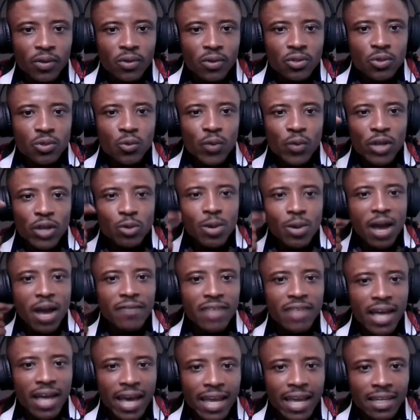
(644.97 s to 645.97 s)
So when you have
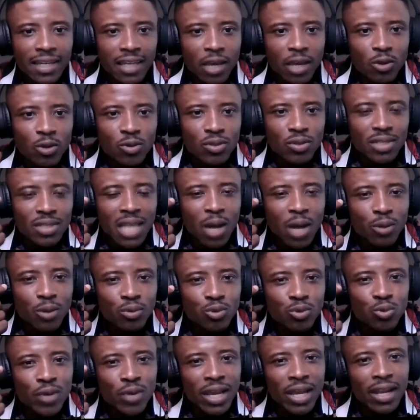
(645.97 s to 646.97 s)
that idea, you now
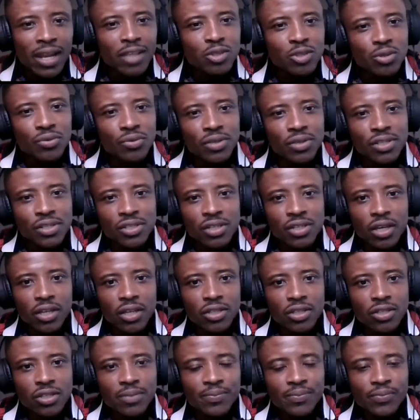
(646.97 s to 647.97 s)
do a little
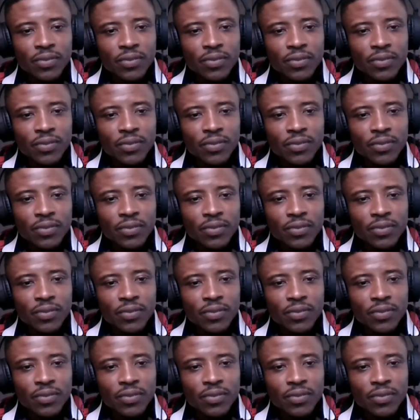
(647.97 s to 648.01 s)
research,